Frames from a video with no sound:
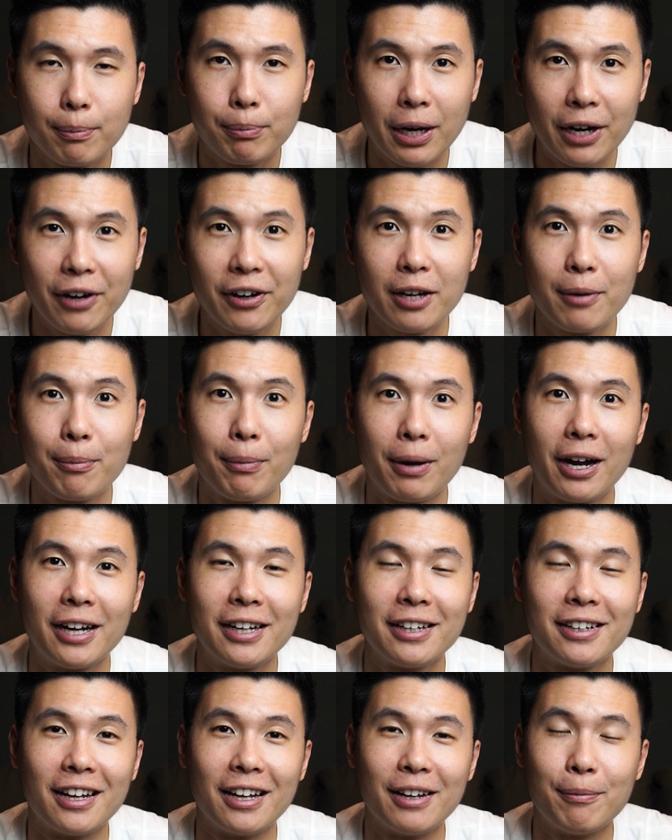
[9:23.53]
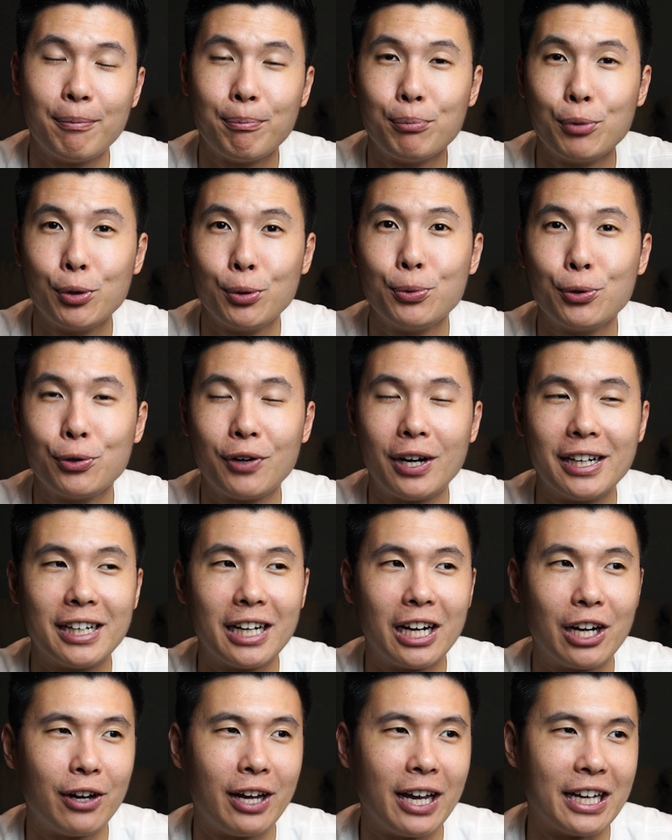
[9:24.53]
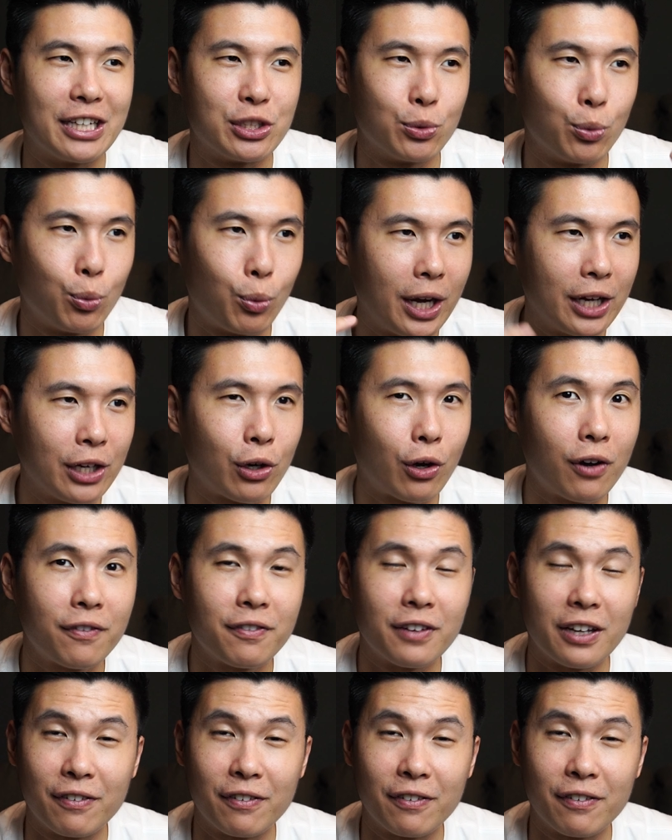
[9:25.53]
Bearing in mind that Moomoo right now has one of,